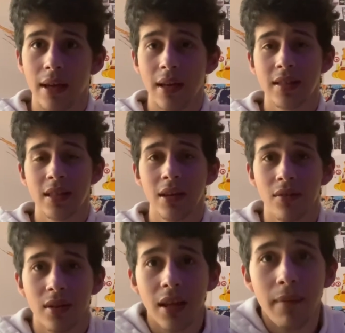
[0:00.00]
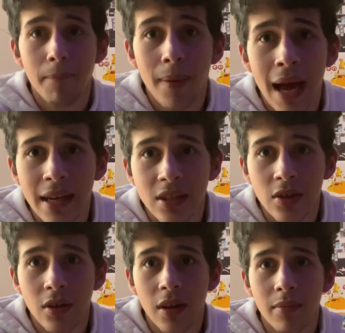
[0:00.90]
It's the only bad
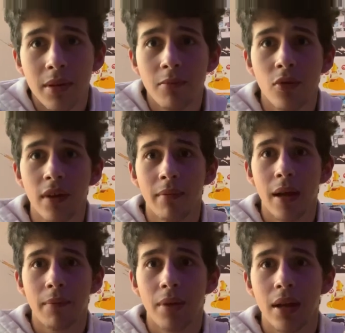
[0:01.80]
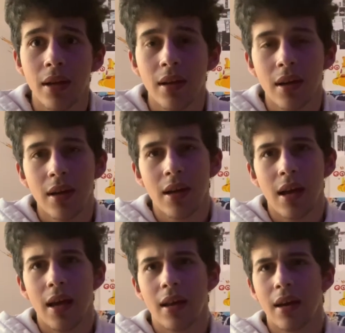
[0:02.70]
Studio Ghibli movie in my opinion,
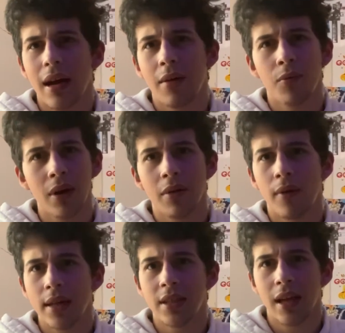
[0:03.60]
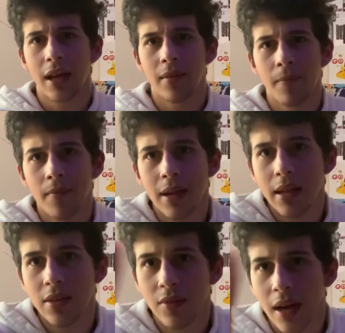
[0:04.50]
and I wouldn't watch it again
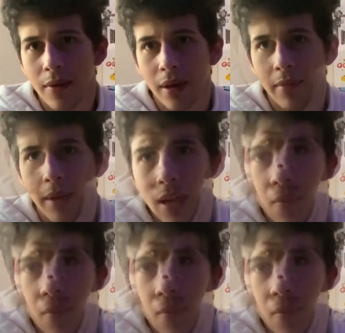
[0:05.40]
and do not recommend it.